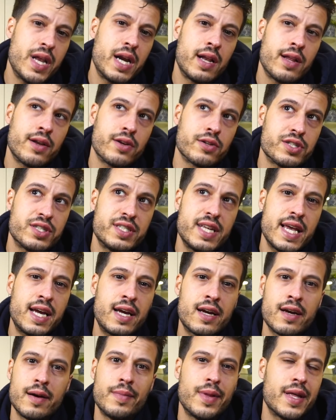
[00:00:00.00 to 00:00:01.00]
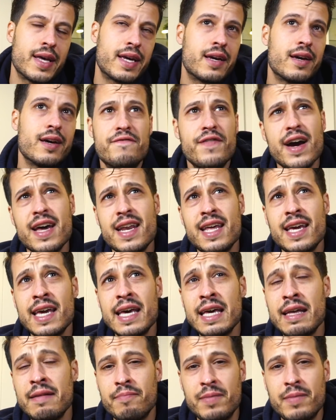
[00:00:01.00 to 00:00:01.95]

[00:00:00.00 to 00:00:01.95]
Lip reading: a little sick. I'm like fighting it.